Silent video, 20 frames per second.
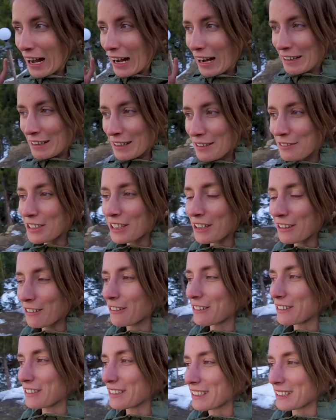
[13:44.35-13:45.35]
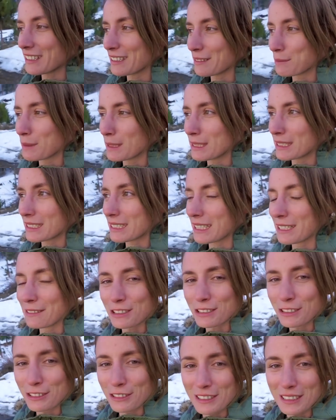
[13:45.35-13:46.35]
I never thought that there'd be a ski
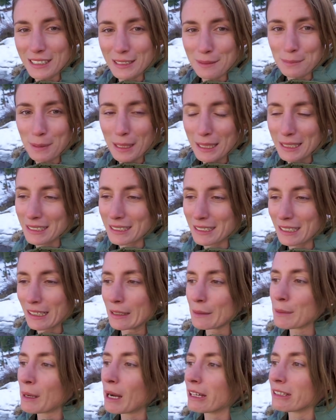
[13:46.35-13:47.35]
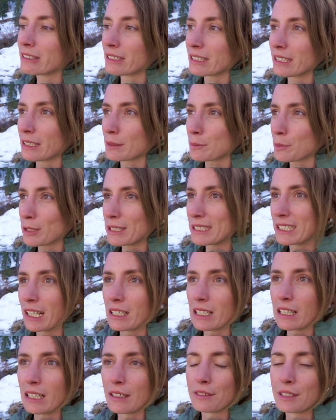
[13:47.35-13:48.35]
resort in Pakistan. Apparently, like pre
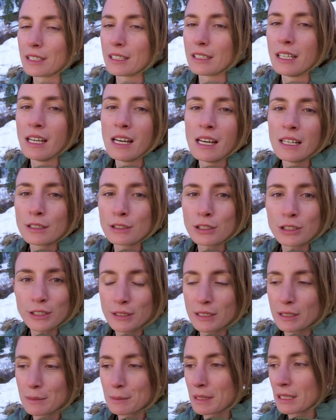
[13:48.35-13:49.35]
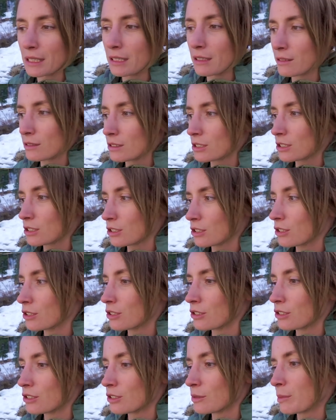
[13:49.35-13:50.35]
9 11, uh, tourism here was just
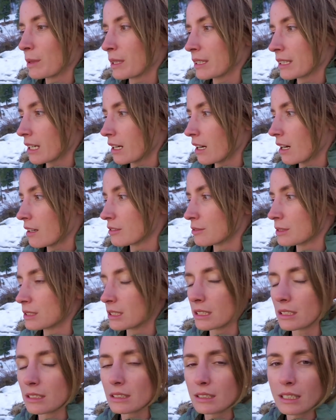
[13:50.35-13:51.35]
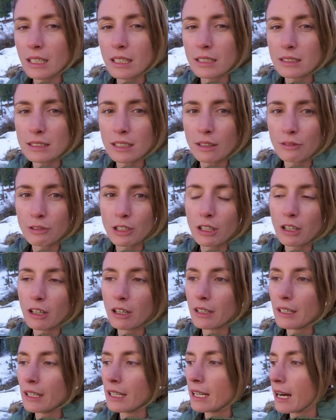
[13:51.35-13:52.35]
huge, but yeah, afterwards it, yeah, it suffered a
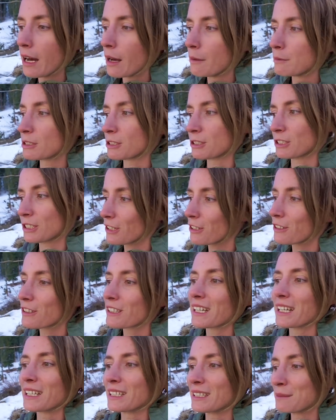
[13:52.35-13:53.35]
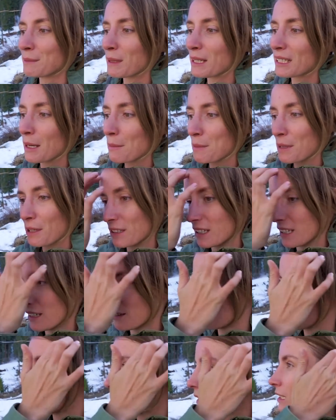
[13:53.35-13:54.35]
lot. Um, so it's slowly getting back up there
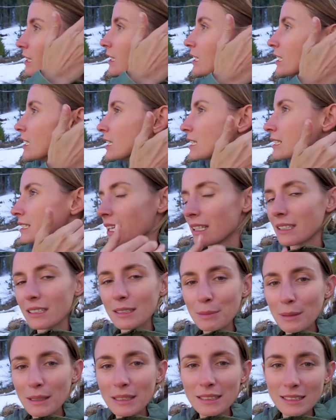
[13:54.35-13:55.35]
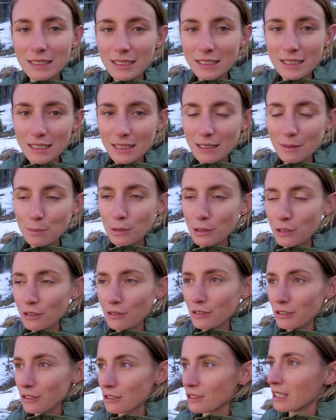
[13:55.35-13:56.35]
again, but yeah, this place is just
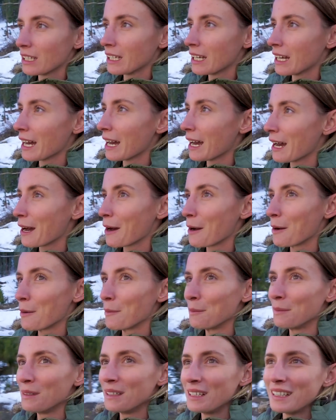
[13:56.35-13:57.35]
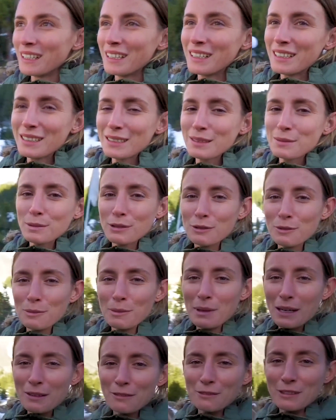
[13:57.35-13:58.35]
beautiful. Um, it's a beautiful
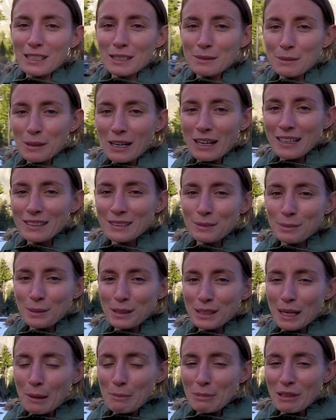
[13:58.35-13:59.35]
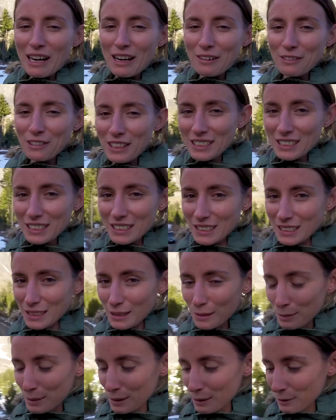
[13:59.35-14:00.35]
mountain range behind. There's been a couple of avalanches
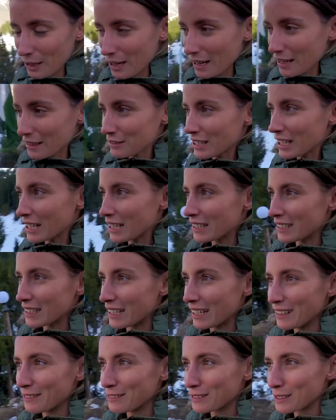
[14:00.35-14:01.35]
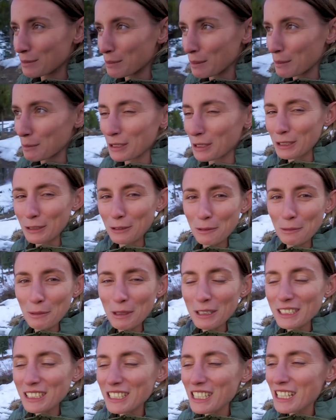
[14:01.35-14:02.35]
since we arrived, It's been cool to
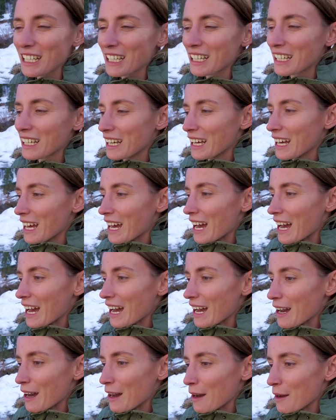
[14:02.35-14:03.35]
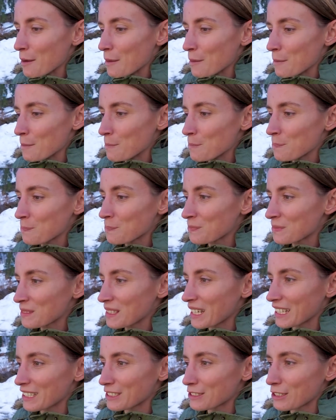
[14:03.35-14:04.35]
watch. Um,
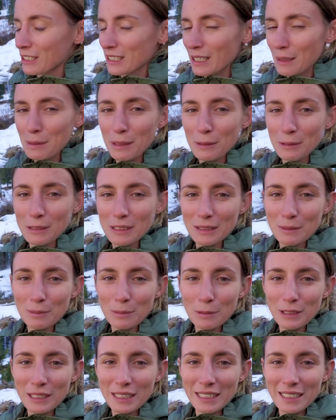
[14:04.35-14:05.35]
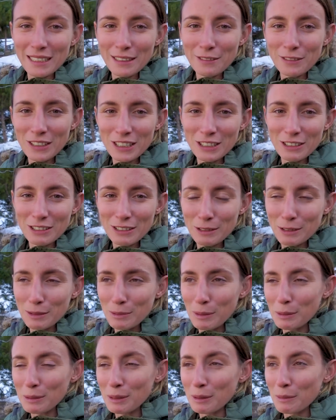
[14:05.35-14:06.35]
yeah, the track up here was pretty adventurous. It was
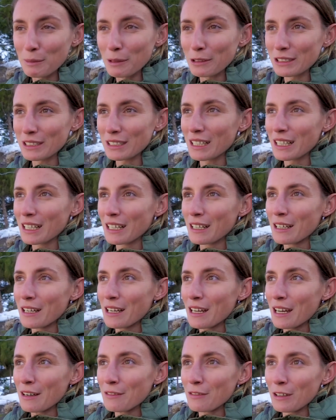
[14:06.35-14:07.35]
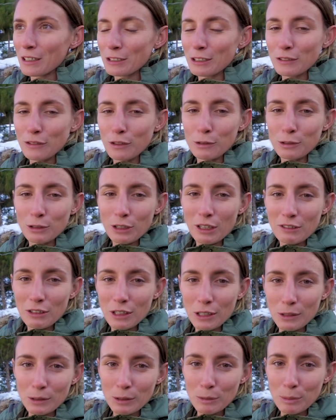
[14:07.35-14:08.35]
probably the most adventurous four-wheel drive
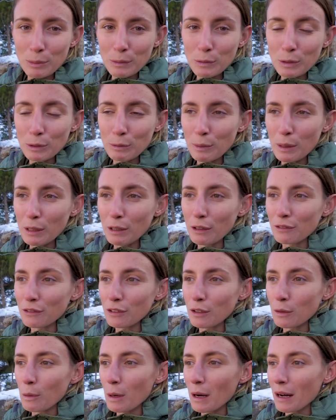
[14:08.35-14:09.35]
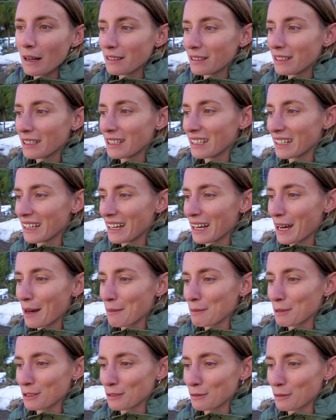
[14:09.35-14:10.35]
track which we've been on for a while.
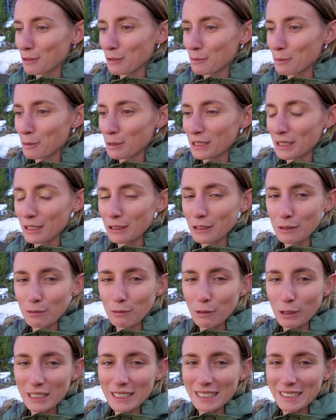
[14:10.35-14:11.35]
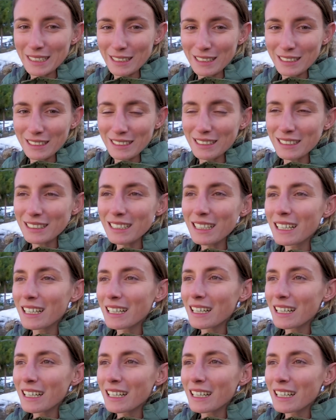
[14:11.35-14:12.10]
Um, there was a few pretty loose rocky sections.